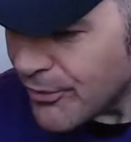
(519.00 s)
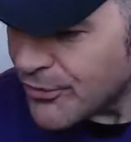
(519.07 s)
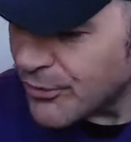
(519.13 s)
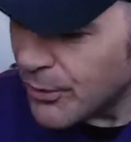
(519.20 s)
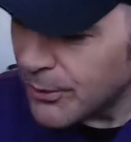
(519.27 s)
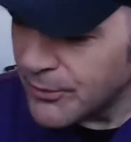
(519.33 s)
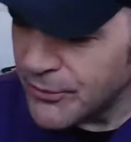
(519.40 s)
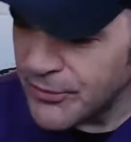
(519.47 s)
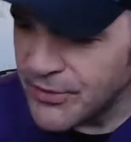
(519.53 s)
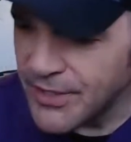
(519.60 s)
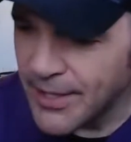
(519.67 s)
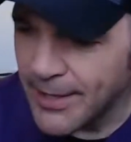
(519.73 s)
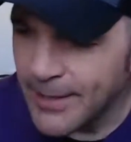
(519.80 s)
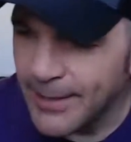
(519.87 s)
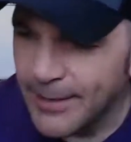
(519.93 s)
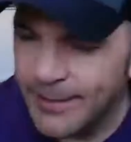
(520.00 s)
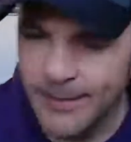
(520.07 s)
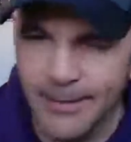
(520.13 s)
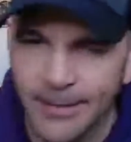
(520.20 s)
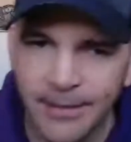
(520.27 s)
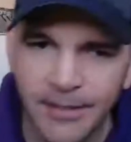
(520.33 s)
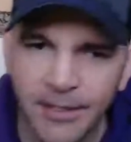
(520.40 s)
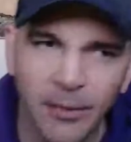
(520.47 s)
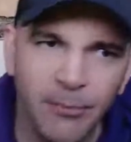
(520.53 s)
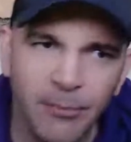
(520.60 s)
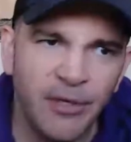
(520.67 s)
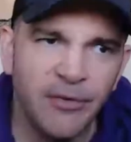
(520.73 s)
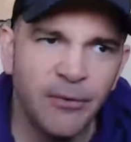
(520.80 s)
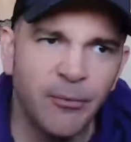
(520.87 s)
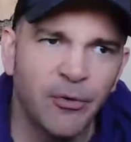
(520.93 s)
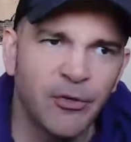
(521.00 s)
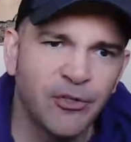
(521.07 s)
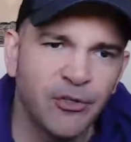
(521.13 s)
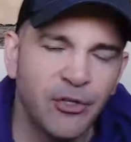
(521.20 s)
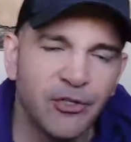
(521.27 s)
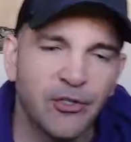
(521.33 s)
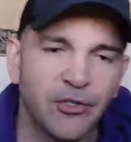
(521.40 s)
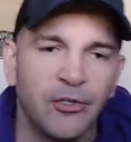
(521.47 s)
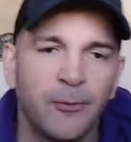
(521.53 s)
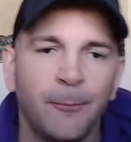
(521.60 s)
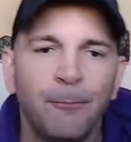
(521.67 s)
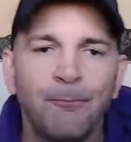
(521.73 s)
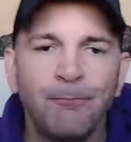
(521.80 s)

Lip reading: what we'll do today is a bit of the more traditional,